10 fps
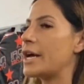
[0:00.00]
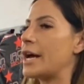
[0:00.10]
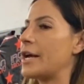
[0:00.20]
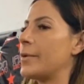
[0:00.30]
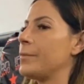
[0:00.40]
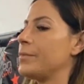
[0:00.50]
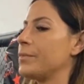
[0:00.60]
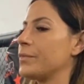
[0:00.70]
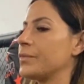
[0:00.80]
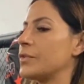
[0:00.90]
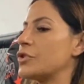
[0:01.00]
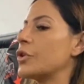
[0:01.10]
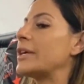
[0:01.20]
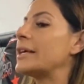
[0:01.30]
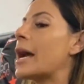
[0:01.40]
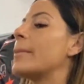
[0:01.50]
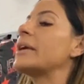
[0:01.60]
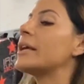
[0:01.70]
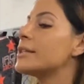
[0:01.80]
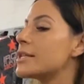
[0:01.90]
Um, so coming
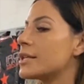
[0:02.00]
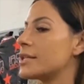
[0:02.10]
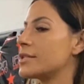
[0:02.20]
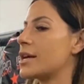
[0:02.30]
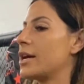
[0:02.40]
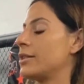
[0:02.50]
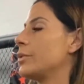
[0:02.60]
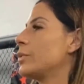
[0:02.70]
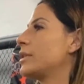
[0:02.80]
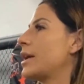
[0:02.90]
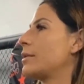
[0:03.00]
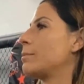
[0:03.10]
into this, I thought that